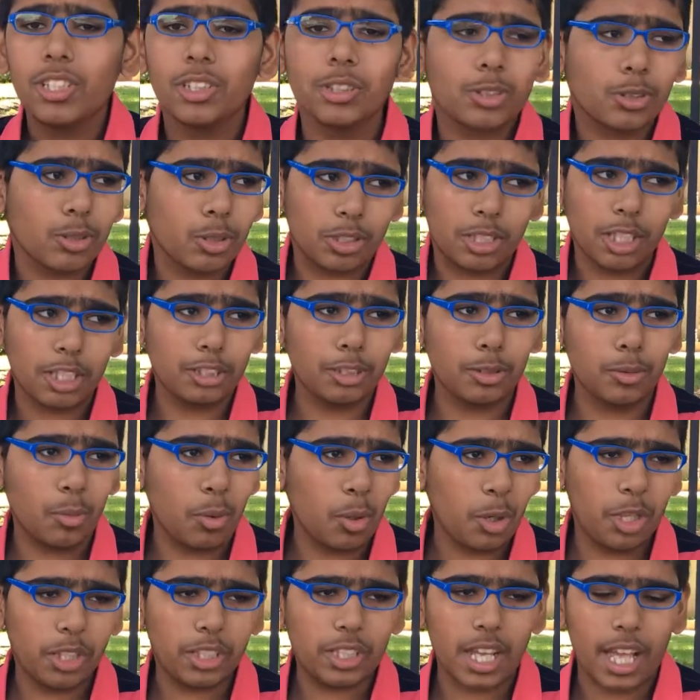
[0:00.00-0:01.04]
so it doesn't
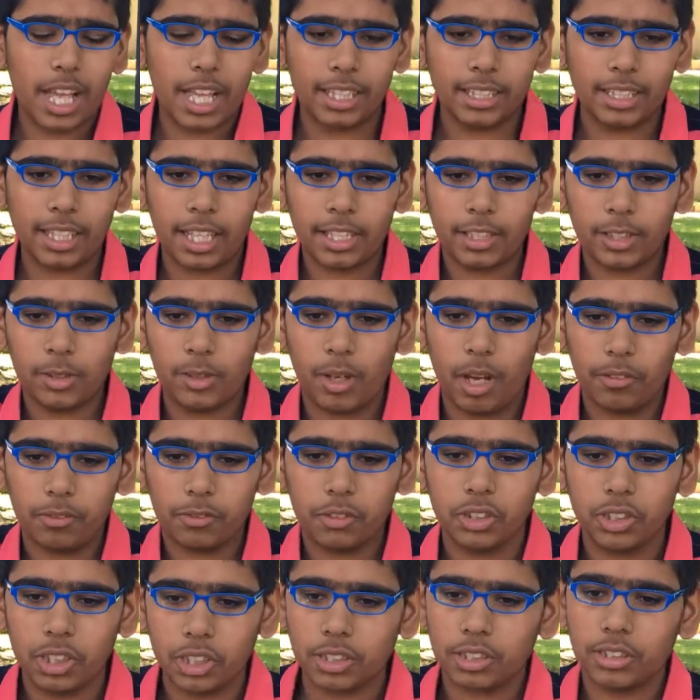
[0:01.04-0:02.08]
work, and like you have
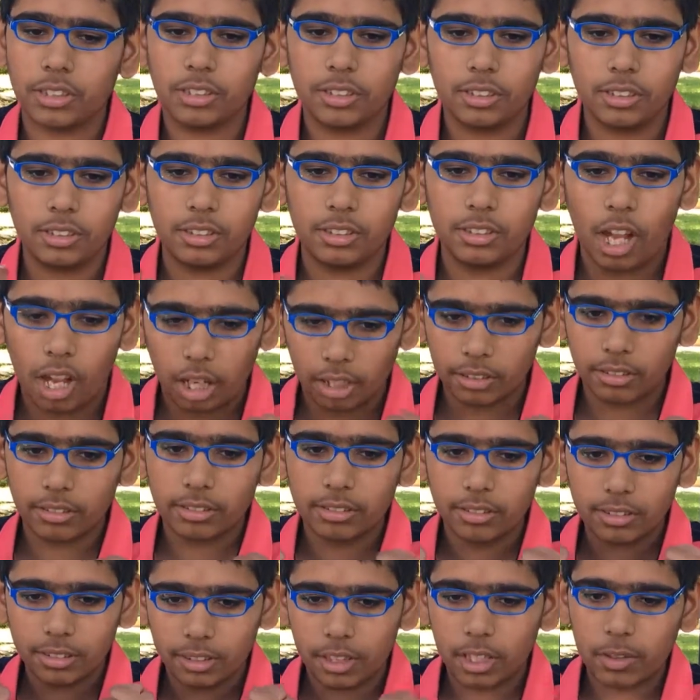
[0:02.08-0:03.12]
to just not
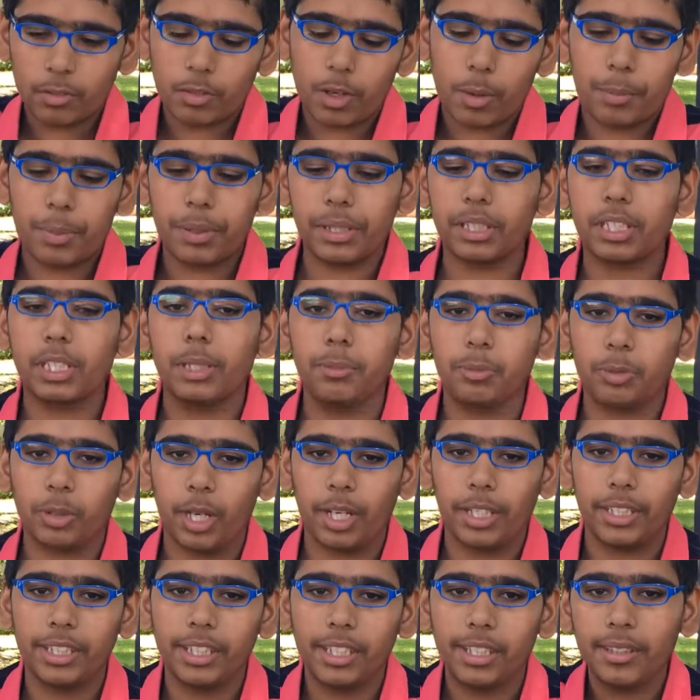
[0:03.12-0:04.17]
give up and keep trying.